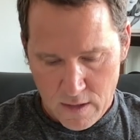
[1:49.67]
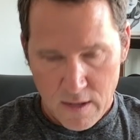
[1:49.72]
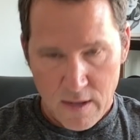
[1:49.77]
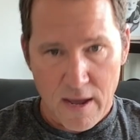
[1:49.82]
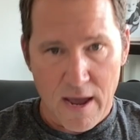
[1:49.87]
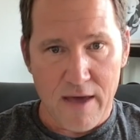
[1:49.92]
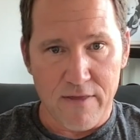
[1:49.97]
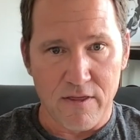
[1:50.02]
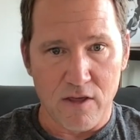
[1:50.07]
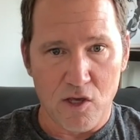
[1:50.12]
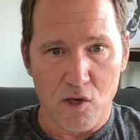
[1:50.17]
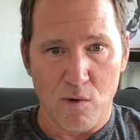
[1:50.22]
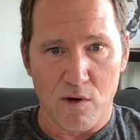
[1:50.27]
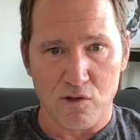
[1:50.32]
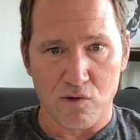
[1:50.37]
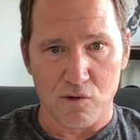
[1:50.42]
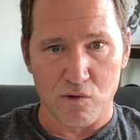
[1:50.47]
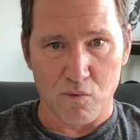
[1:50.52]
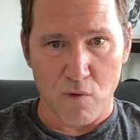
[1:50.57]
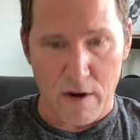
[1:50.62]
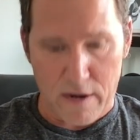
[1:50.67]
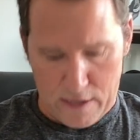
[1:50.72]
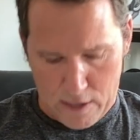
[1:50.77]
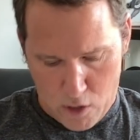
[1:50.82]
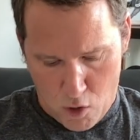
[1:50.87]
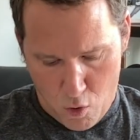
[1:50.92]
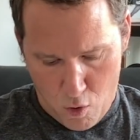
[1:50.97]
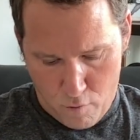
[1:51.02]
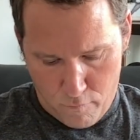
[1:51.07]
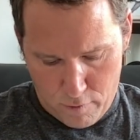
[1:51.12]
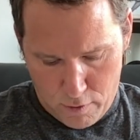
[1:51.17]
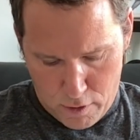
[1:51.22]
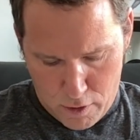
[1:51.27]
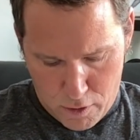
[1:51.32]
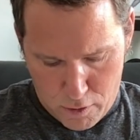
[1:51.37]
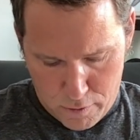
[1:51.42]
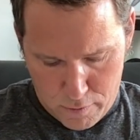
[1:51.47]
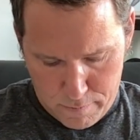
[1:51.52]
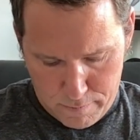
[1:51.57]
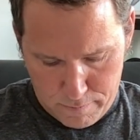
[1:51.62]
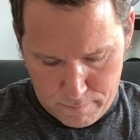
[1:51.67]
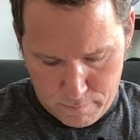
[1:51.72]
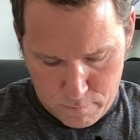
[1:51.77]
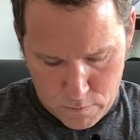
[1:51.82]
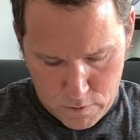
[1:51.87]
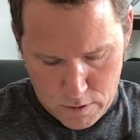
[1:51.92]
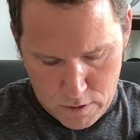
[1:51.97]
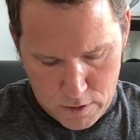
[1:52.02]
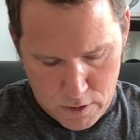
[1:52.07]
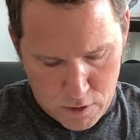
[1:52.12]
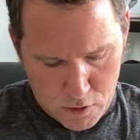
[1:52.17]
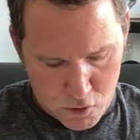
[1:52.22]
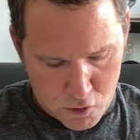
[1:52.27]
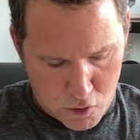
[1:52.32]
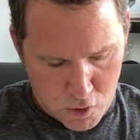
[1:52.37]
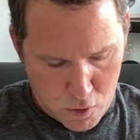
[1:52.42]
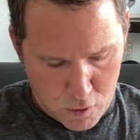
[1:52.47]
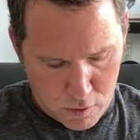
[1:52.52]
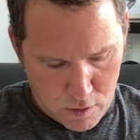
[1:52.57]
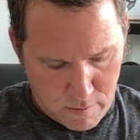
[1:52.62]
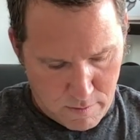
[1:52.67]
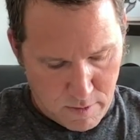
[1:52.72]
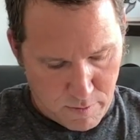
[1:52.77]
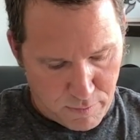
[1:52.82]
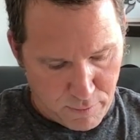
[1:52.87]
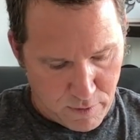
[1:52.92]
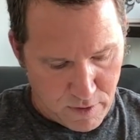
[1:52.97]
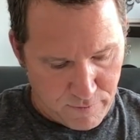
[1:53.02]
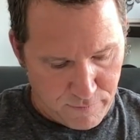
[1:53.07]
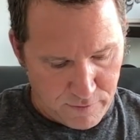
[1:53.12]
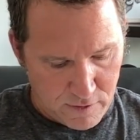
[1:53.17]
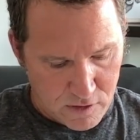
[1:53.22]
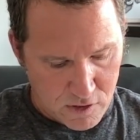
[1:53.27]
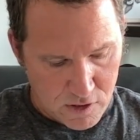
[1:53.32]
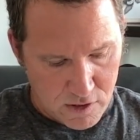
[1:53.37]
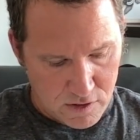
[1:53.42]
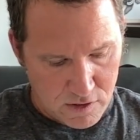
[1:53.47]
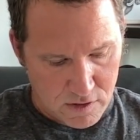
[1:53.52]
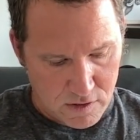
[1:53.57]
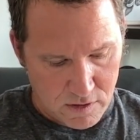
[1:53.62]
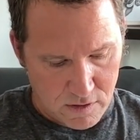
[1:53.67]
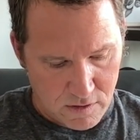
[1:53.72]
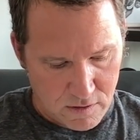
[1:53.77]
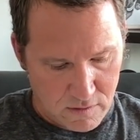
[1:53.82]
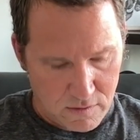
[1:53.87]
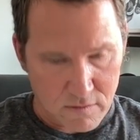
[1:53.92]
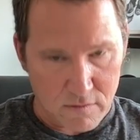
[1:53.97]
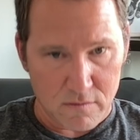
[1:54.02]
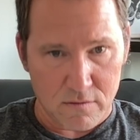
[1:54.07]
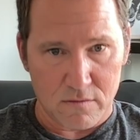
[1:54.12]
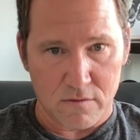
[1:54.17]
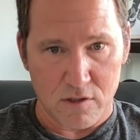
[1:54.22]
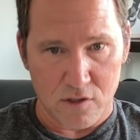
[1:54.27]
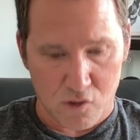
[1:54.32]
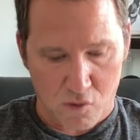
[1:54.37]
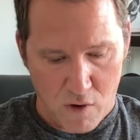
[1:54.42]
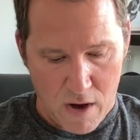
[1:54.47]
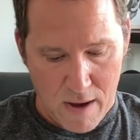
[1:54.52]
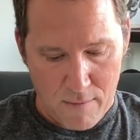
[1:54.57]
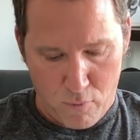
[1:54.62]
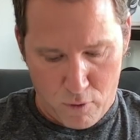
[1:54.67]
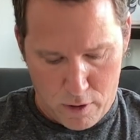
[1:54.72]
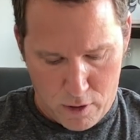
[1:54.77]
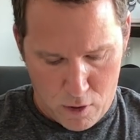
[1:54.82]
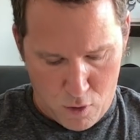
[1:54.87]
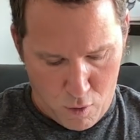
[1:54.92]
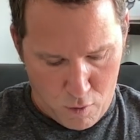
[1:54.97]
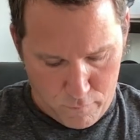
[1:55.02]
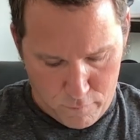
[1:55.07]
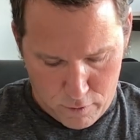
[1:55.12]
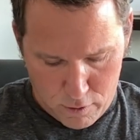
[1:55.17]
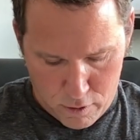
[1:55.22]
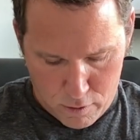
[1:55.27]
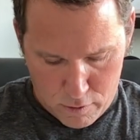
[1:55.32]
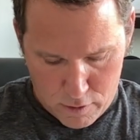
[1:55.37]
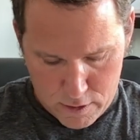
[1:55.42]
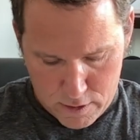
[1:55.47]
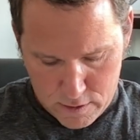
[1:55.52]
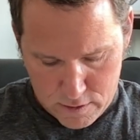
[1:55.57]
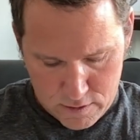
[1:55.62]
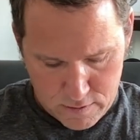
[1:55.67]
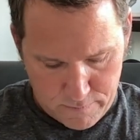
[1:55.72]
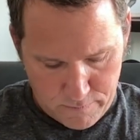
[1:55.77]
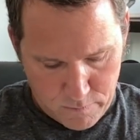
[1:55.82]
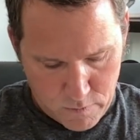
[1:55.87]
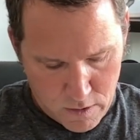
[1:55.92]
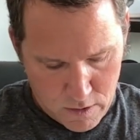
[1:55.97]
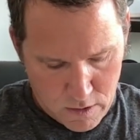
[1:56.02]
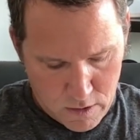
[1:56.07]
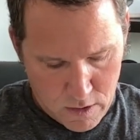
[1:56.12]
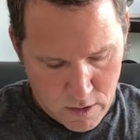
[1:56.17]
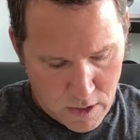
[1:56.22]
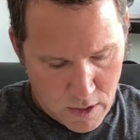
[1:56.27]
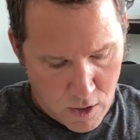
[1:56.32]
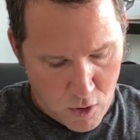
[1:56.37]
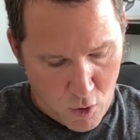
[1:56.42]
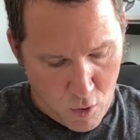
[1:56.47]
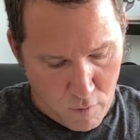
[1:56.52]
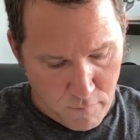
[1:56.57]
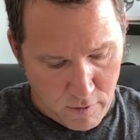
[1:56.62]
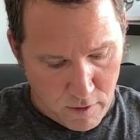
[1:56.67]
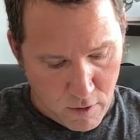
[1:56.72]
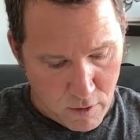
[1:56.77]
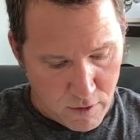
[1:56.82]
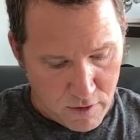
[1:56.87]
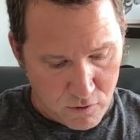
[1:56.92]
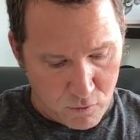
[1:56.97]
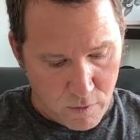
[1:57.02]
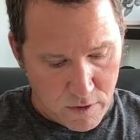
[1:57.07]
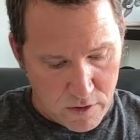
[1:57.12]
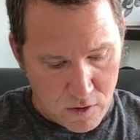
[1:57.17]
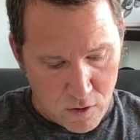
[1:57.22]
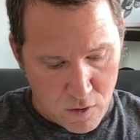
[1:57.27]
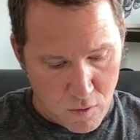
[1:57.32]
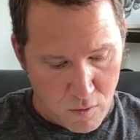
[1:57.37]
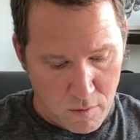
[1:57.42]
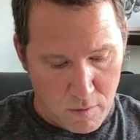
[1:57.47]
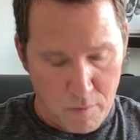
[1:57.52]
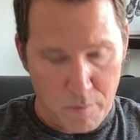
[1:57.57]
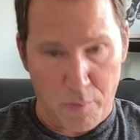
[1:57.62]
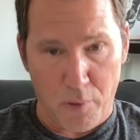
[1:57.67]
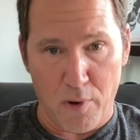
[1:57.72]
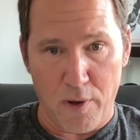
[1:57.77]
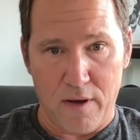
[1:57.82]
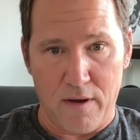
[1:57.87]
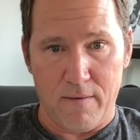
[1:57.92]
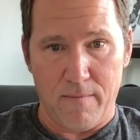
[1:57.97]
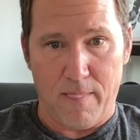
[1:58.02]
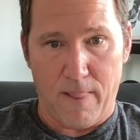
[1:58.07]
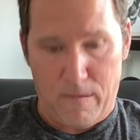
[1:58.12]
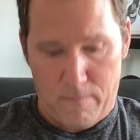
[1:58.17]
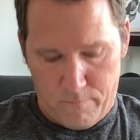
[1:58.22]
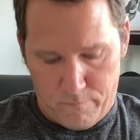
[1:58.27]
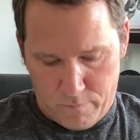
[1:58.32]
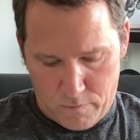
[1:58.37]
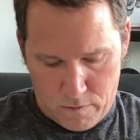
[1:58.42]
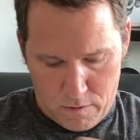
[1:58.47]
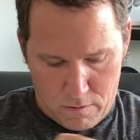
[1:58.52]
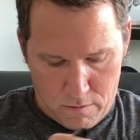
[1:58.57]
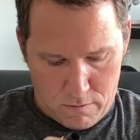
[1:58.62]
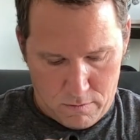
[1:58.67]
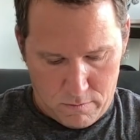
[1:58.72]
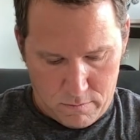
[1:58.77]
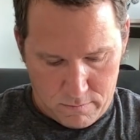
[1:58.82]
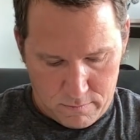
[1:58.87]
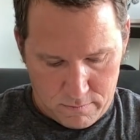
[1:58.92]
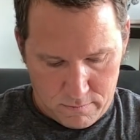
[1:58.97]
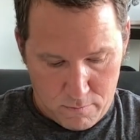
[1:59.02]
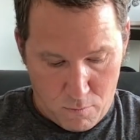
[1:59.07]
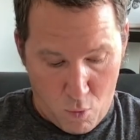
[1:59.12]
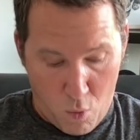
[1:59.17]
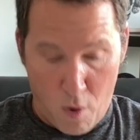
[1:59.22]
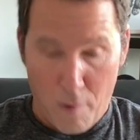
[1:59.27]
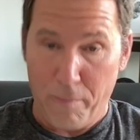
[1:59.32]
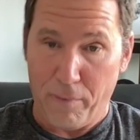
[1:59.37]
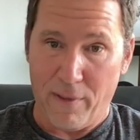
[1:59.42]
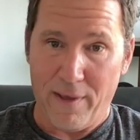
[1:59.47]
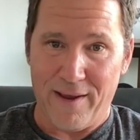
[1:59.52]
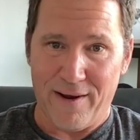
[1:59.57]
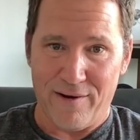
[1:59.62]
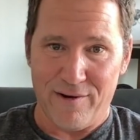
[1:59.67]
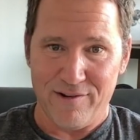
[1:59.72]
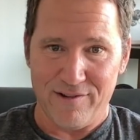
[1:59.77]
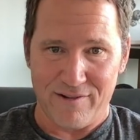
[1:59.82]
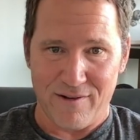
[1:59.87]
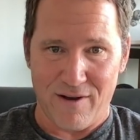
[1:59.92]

And the U.S. was running an overload. So let me briefly just describe what an overload is. An overload is when you put more players